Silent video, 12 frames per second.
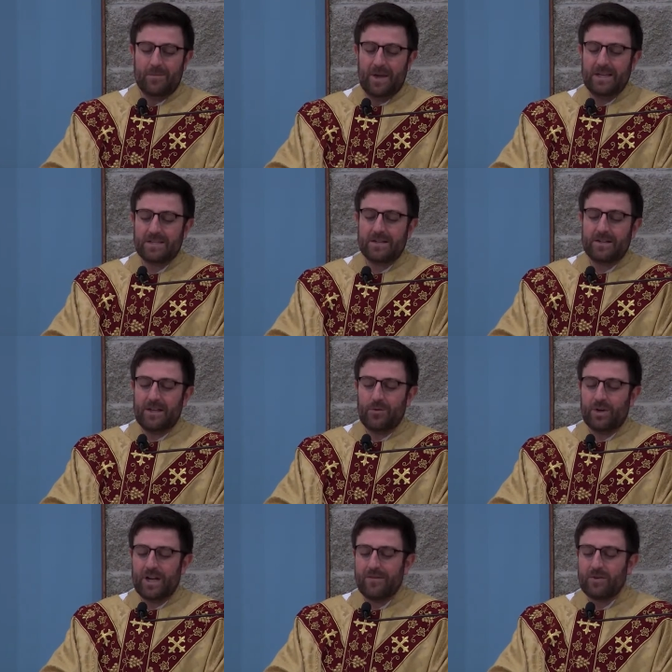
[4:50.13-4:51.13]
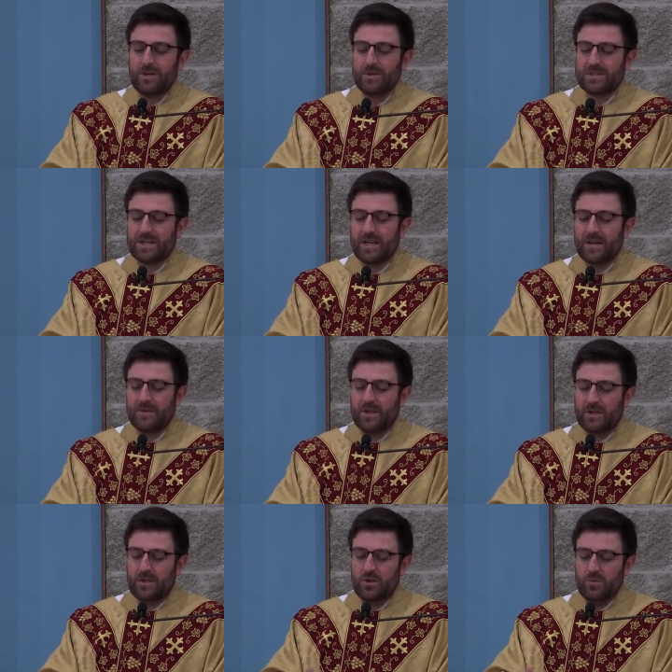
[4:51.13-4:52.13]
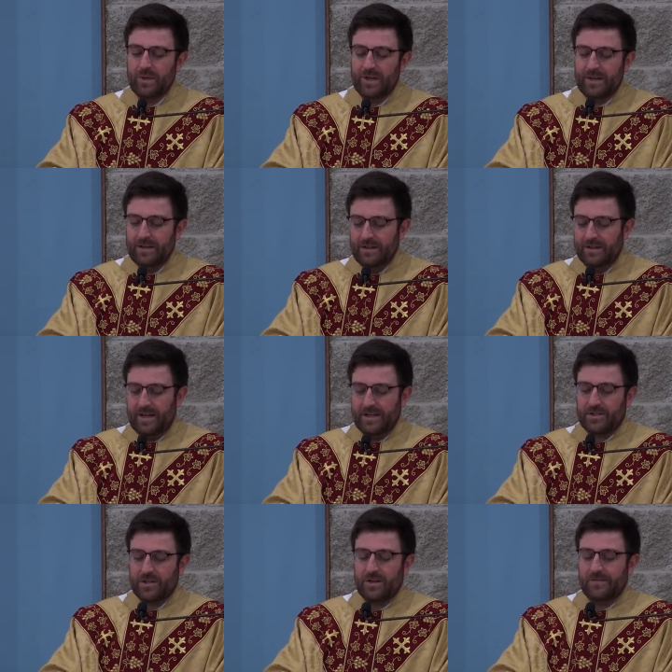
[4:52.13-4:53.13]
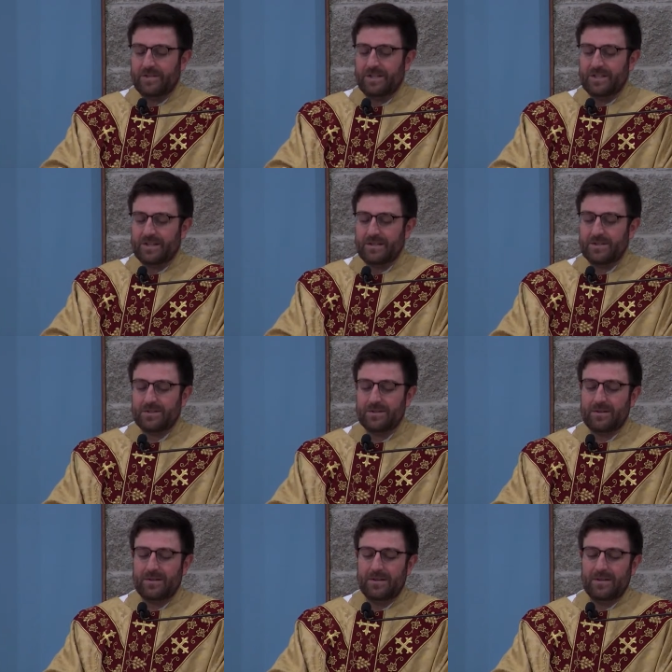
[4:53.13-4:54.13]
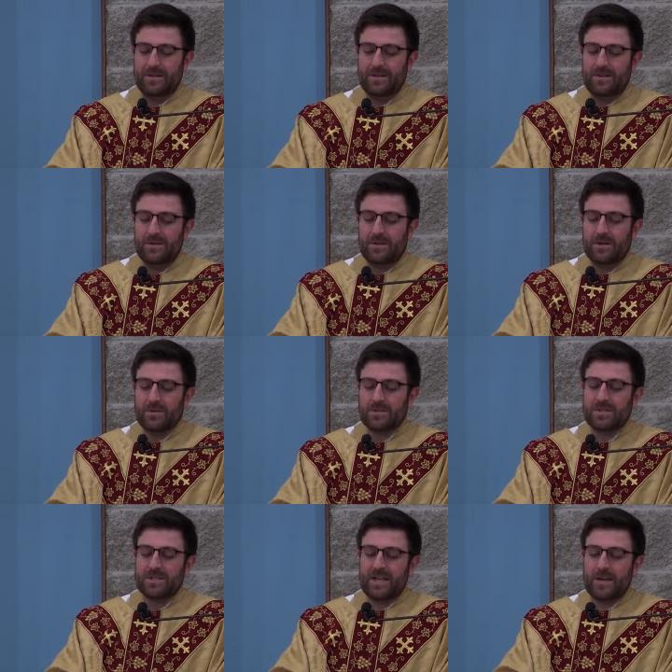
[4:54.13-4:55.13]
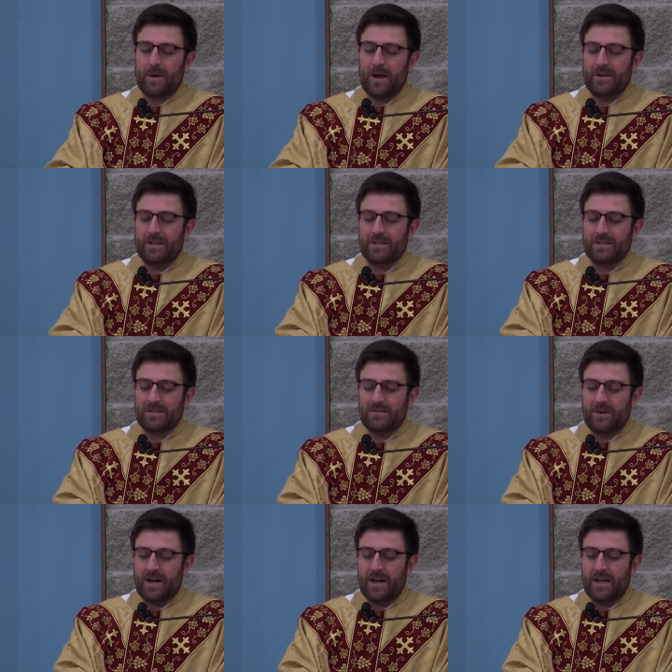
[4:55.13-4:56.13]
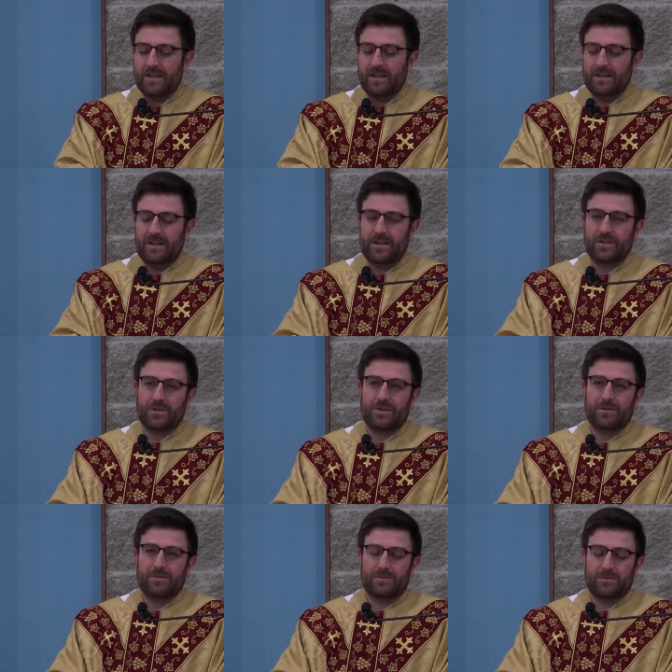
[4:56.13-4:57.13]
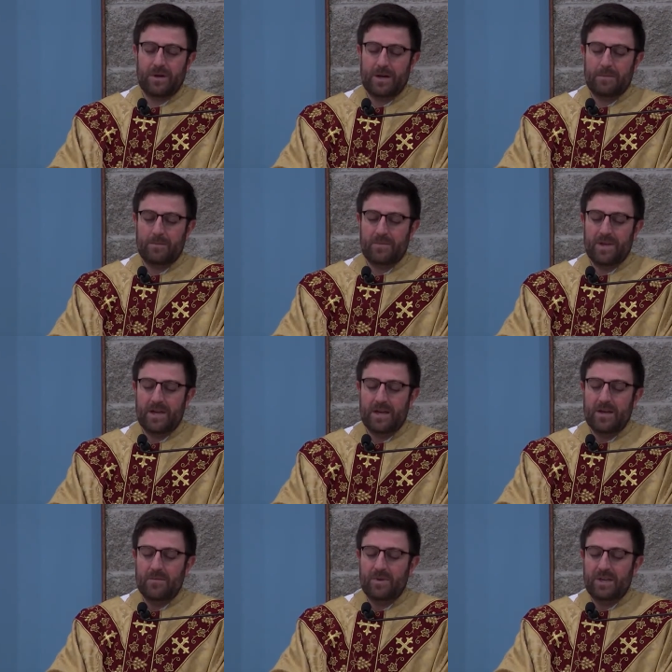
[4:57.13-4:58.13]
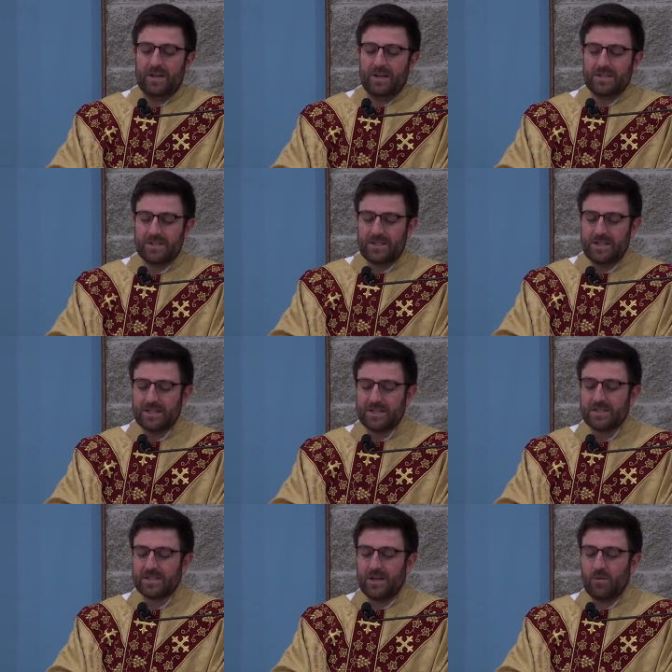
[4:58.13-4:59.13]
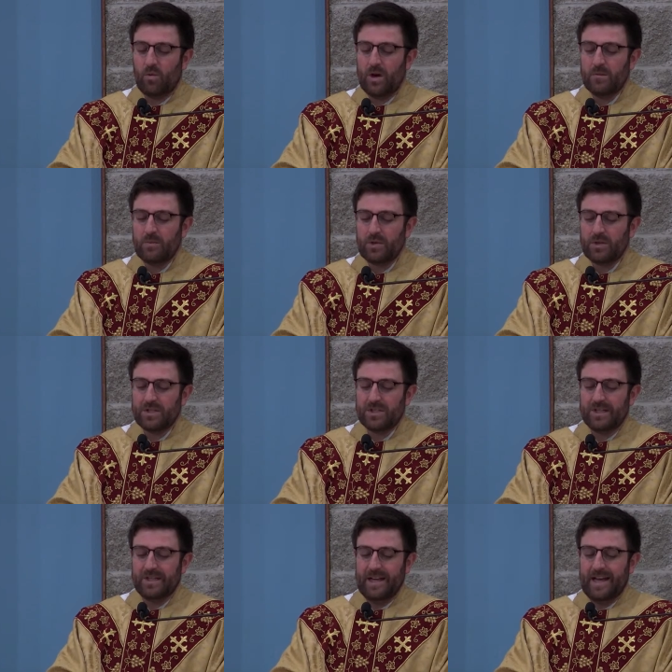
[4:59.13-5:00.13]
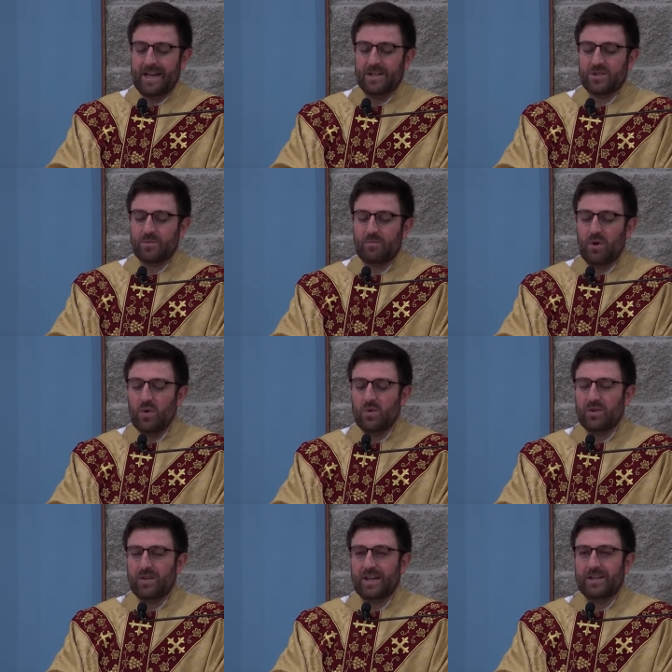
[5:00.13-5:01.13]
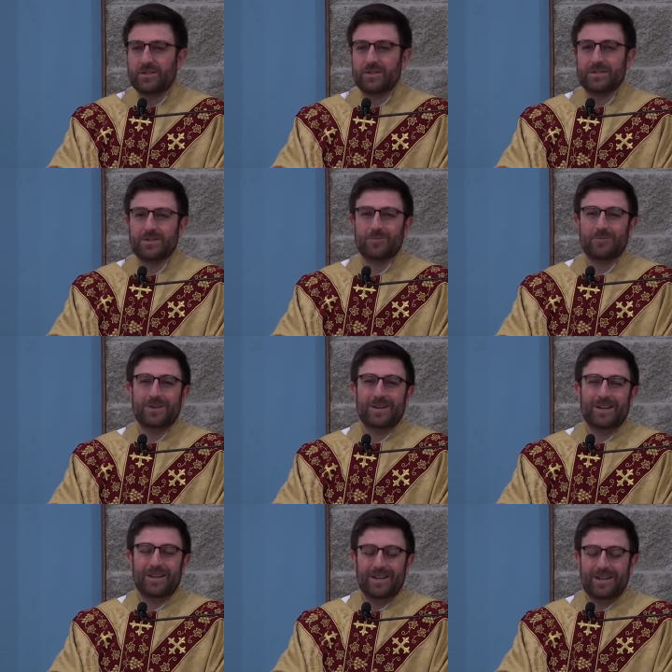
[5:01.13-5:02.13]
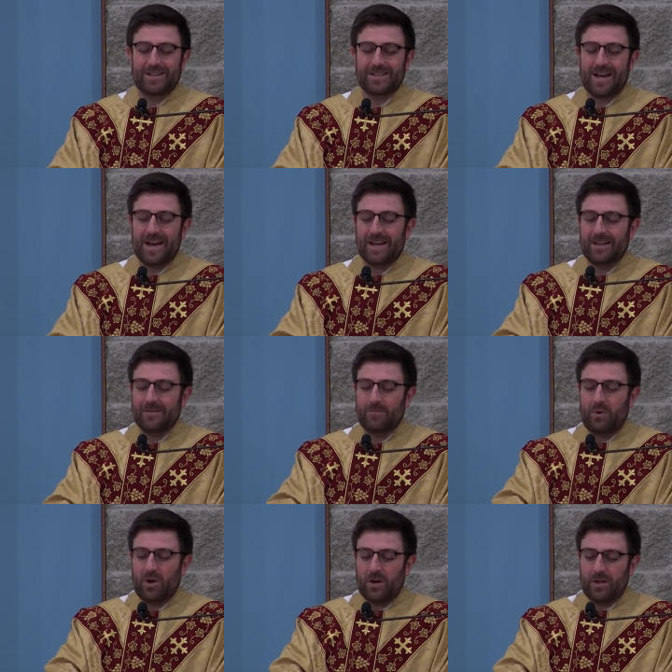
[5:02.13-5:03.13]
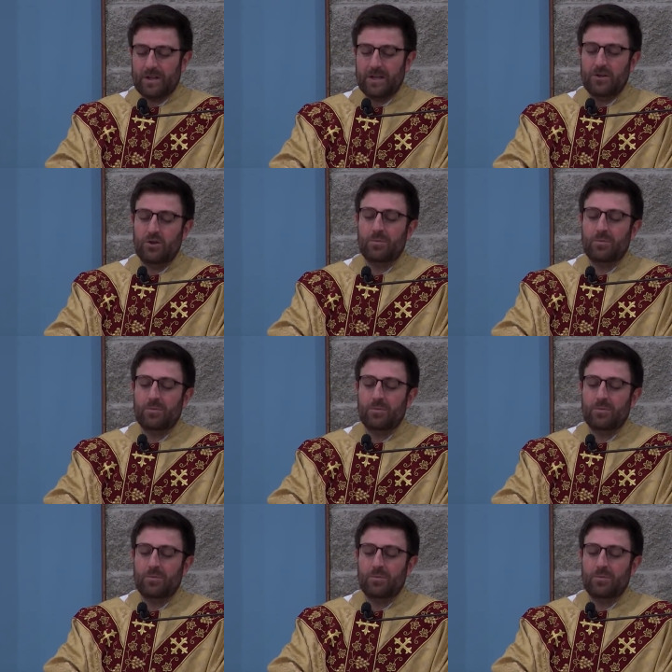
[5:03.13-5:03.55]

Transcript: That basically, whatever you say of the human nature of Jesus, you can also say about his divine nature. Right? Because Jesus in one person has both natures. He's not partly